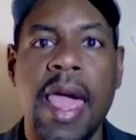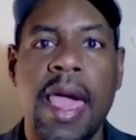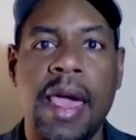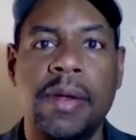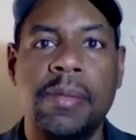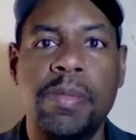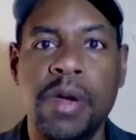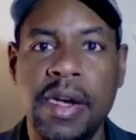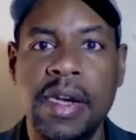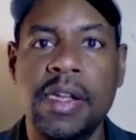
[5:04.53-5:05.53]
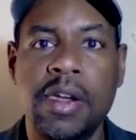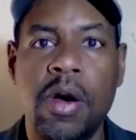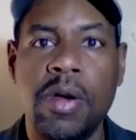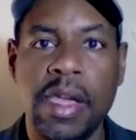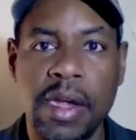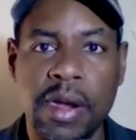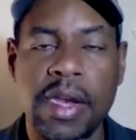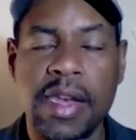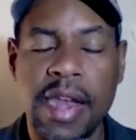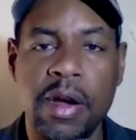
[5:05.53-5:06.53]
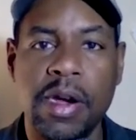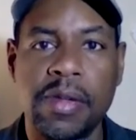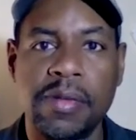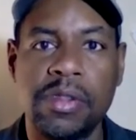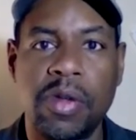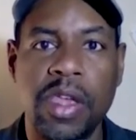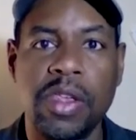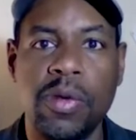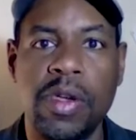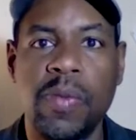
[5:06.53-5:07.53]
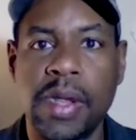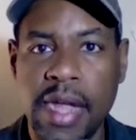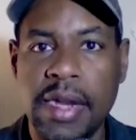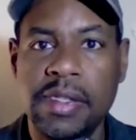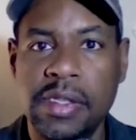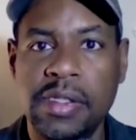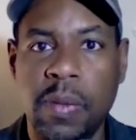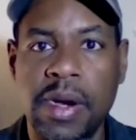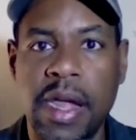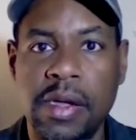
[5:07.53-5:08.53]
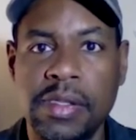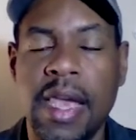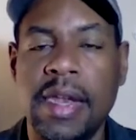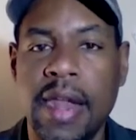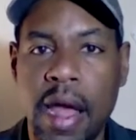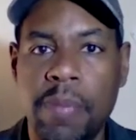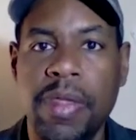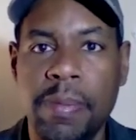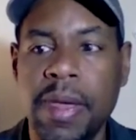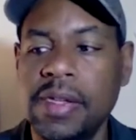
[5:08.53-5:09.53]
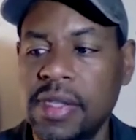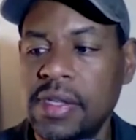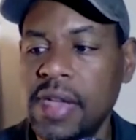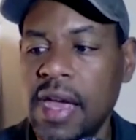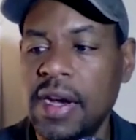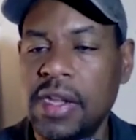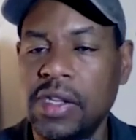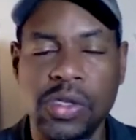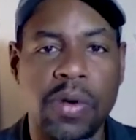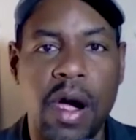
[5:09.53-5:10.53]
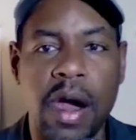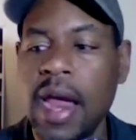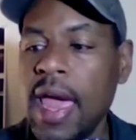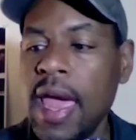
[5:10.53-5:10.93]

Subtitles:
and put it in a coherent narrative so that you can relate it to someone else and help them be as excited as you are.